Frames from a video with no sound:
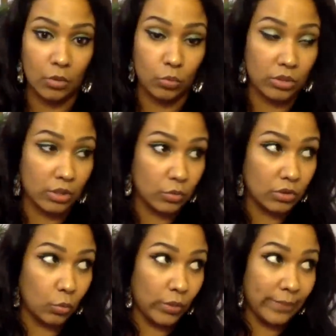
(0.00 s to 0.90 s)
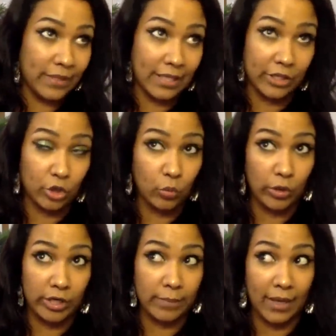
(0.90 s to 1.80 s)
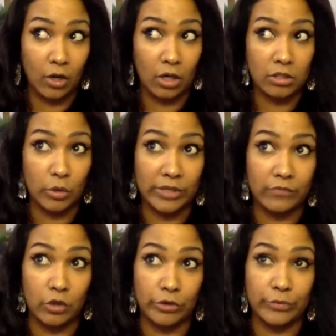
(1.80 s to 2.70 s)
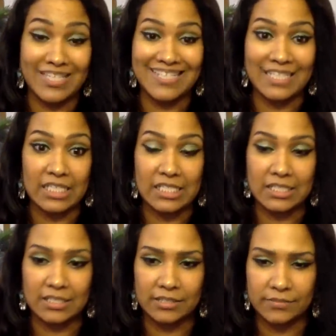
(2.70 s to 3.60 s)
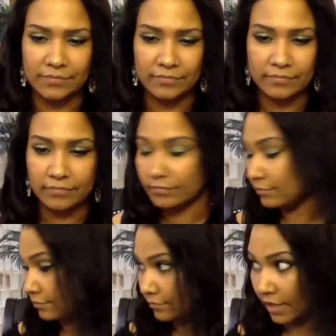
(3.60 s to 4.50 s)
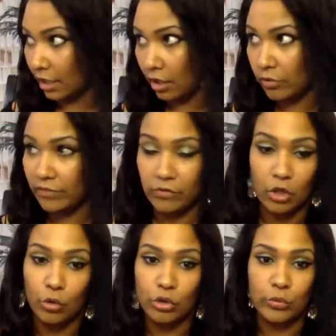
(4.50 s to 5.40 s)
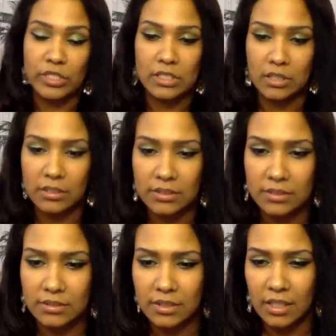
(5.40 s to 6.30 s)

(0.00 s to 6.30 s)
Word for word: The the the women that you're worried about don't even know you exist they don't even know you exist.